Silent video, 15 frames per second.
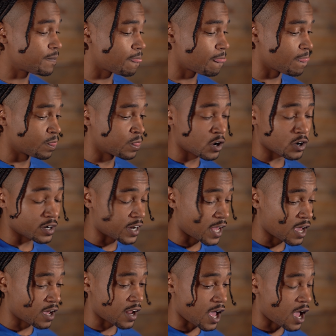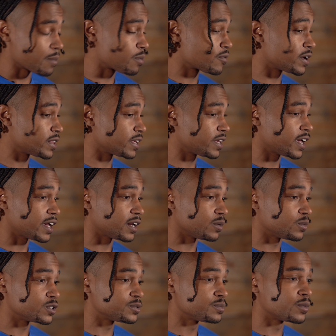learning how to operate the Canon
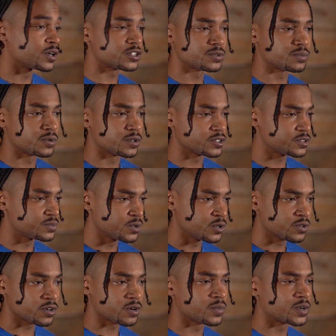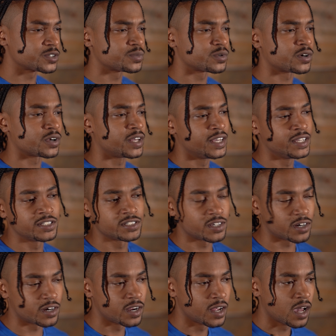was much more smoother and much more easier
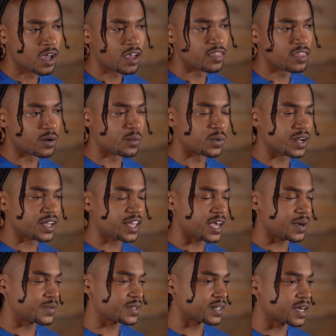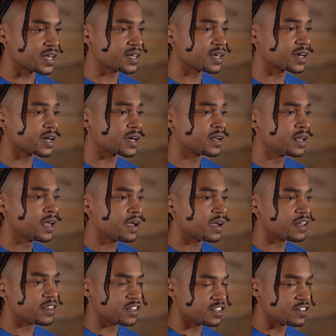than when it came to Nikon. And
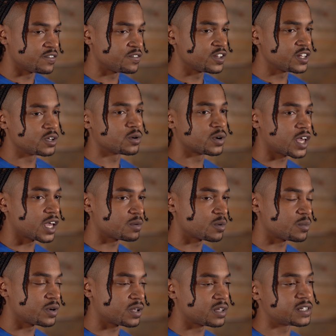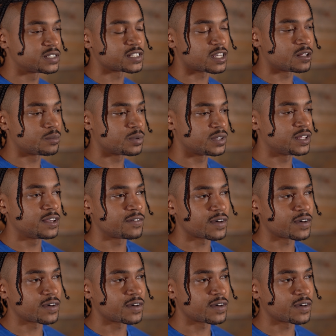then the video capabilities, I believe I